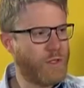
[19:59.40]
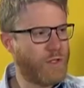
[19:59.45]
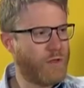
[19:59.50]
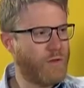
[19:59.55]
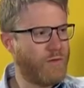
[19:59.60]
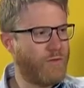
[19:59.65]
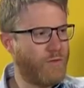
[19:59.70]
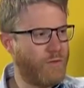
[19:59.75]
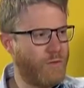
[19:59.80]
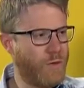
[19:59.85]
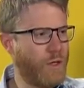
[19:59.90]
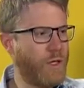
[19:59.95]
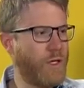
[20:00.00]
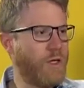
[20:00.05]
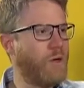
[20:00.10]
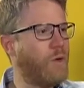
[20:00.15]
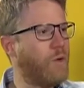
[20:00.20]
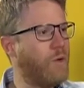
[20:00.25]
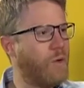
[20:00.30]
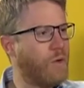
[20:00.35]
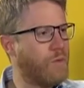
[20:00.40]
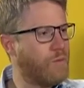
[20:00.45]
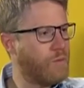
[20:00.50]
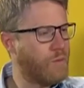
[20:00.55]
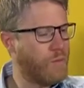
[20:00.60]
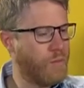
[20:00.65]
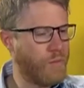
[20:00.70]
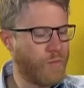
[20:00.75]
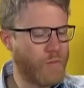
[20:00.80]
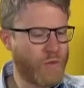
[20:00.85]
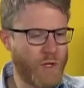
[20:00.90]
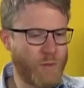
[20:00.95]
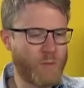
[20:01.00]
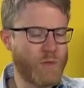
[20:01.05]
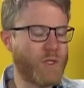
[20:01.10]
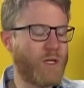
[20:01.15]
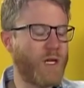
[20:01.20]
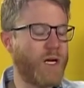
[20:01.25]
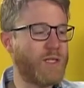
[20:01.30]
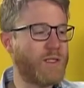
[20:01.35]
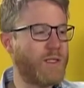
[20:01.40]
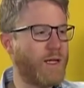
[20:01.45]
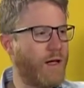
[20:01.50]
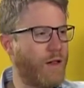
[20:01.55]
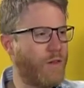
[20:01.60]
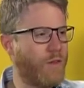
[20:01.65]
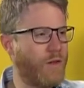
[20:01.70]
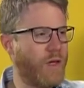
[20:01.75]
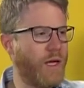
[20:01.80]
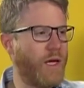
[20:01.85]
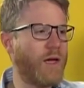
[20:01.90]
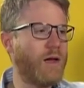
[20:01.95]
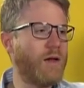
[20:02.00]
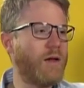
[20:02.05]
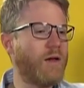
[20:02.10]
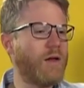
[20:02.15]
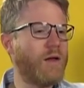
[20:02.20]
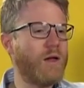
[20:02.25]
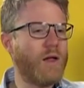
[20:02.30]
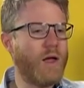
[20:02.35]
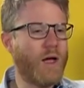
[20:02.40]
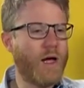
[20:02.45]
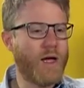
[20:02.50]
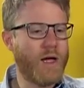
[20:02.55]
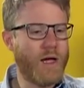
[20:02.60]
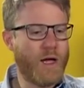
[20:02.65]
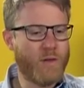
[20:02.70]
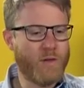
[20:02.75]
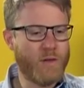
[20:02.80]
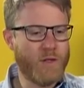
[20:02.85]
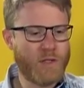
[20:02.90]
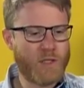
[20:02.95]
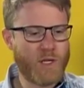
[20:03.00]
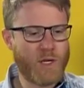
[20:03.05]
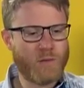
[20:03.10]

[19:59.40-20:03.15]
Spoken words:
of free or subsidized healthcare, and these types